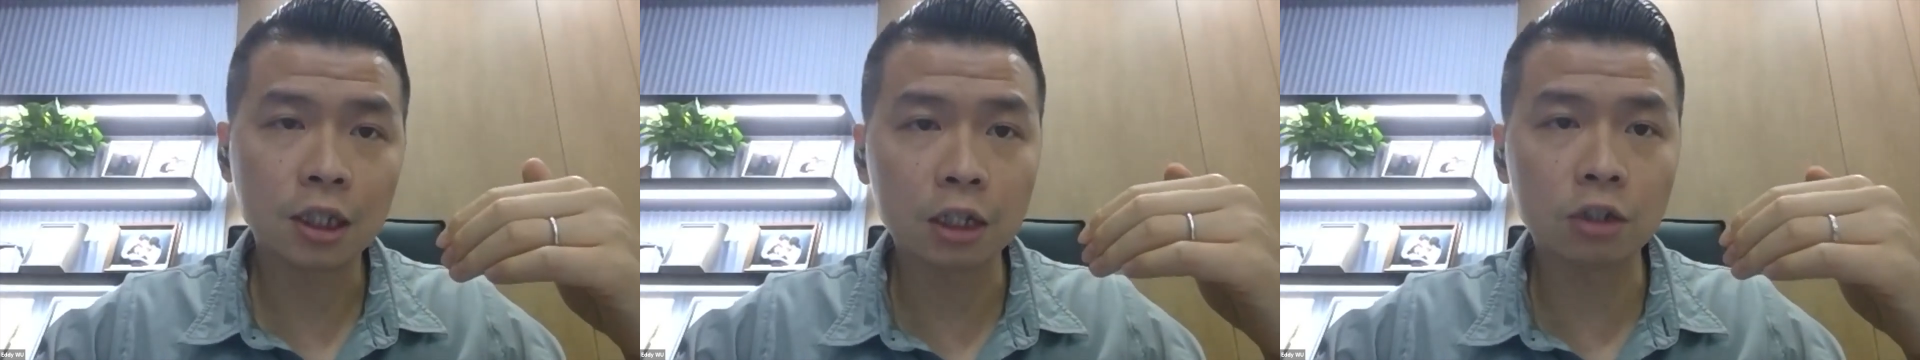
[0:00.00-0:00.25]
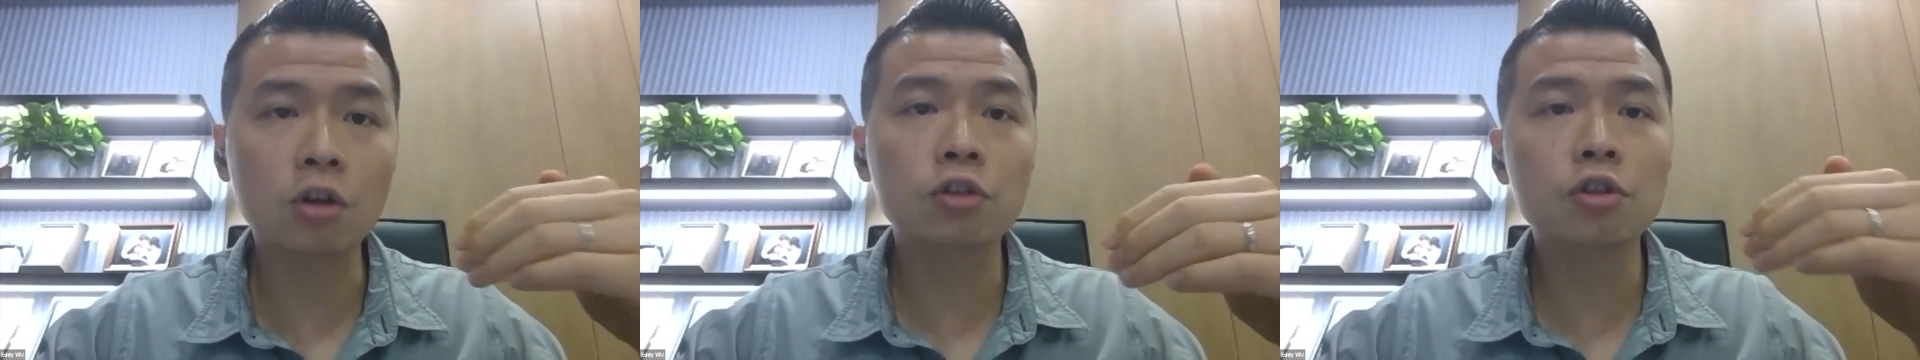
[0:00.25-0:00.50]

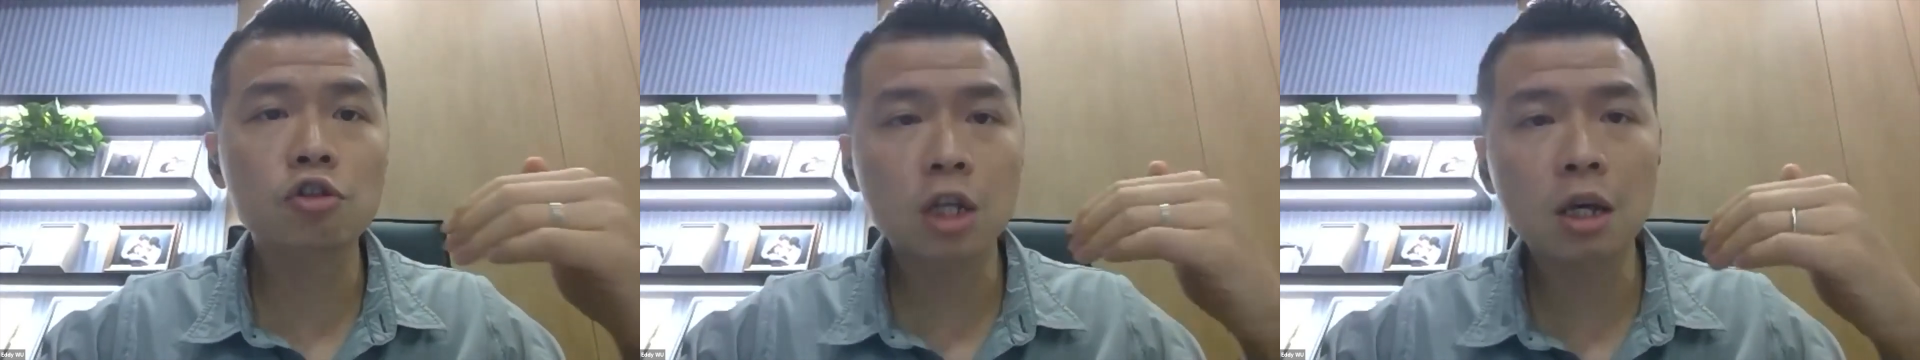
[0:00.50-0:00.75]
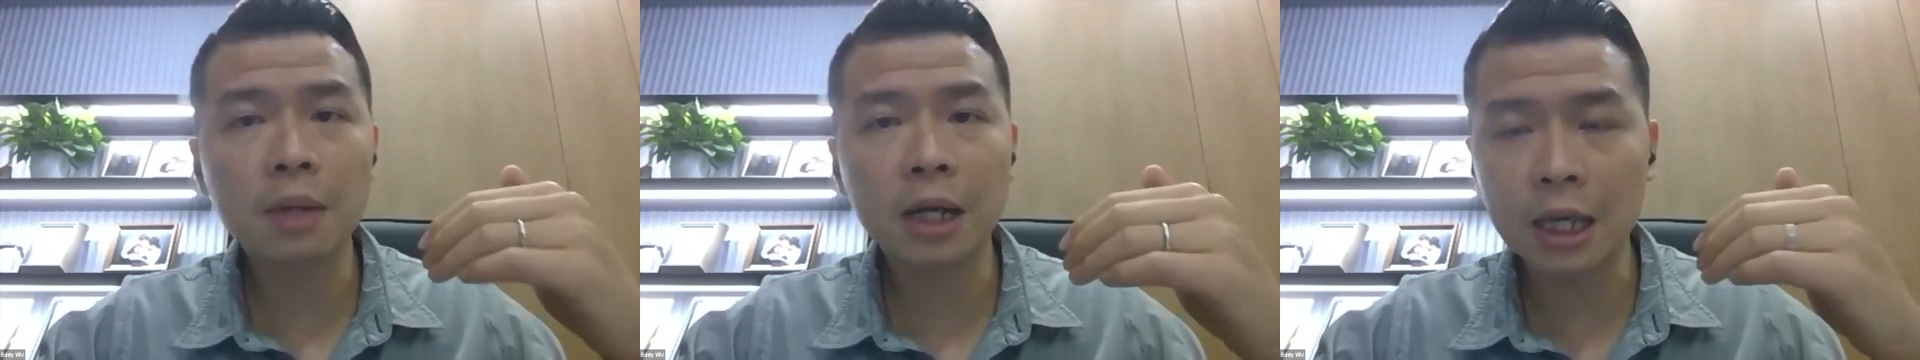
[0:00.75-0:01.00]
and also
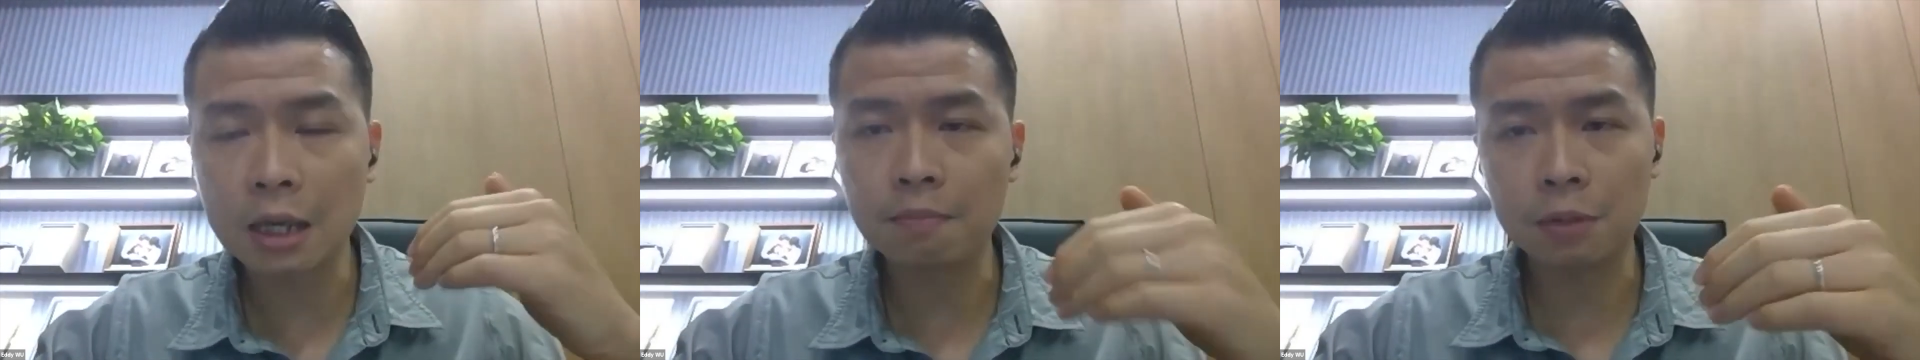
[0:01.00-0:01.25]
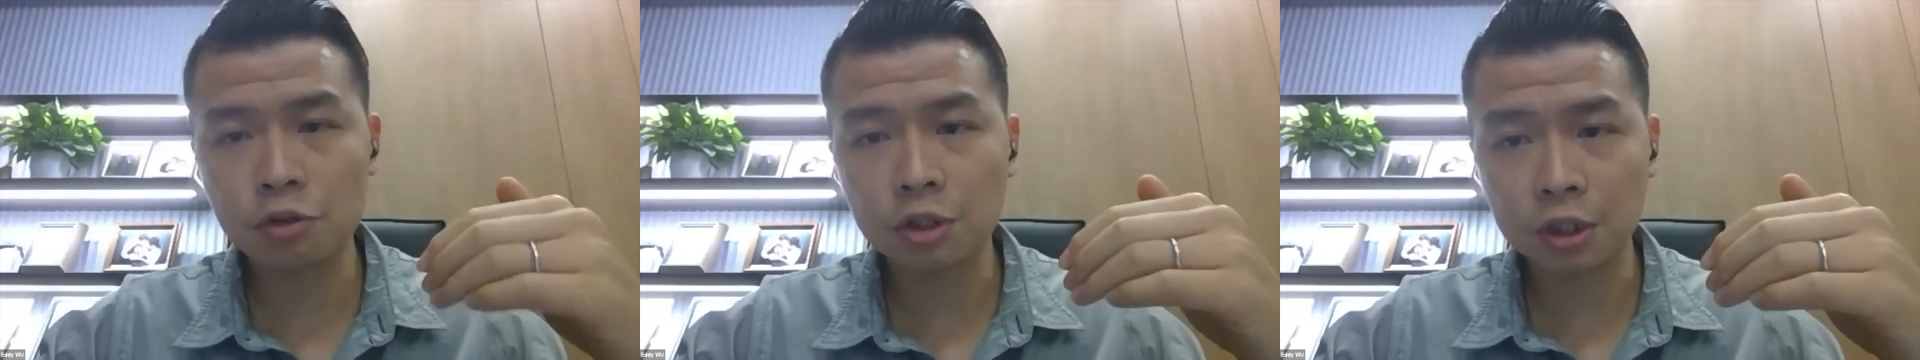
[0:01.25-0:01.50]
share my
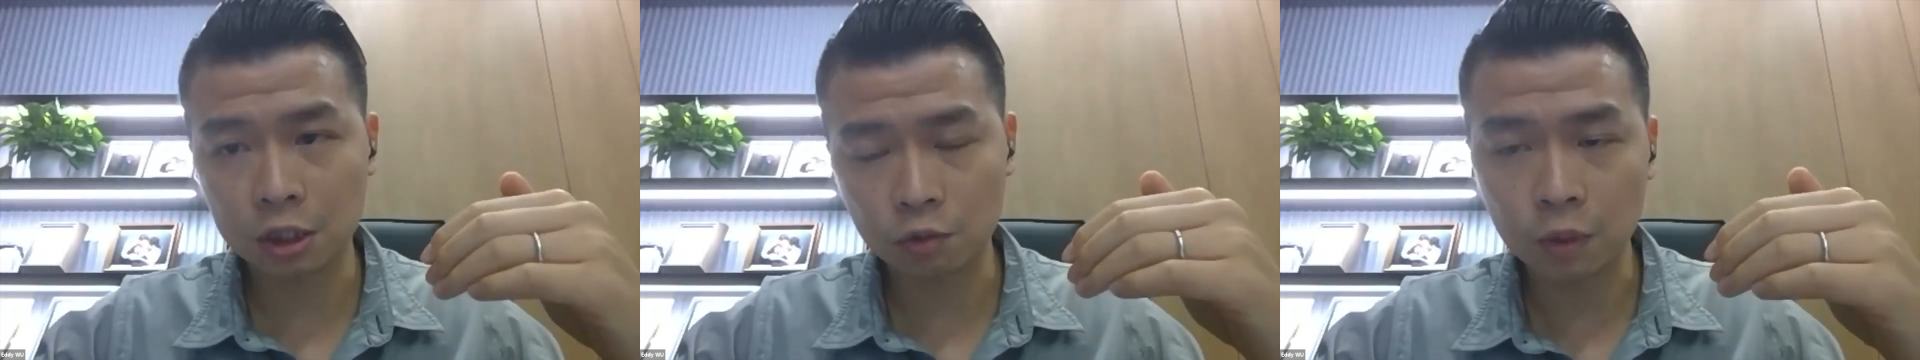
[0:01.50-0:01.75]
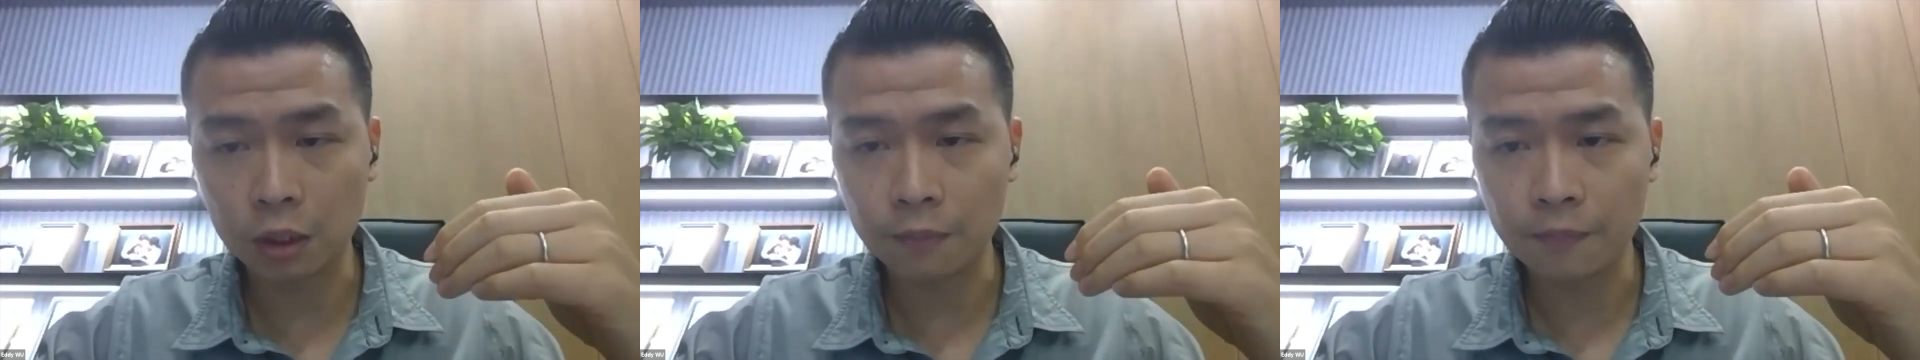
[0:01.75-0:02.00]
ambitions as
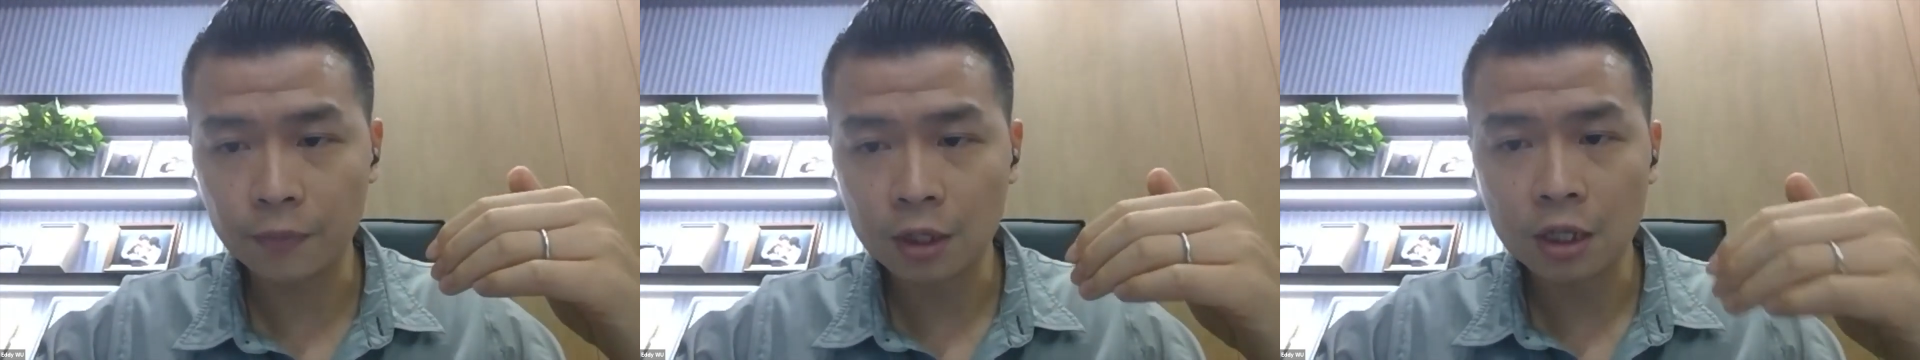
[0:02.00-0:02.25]
well.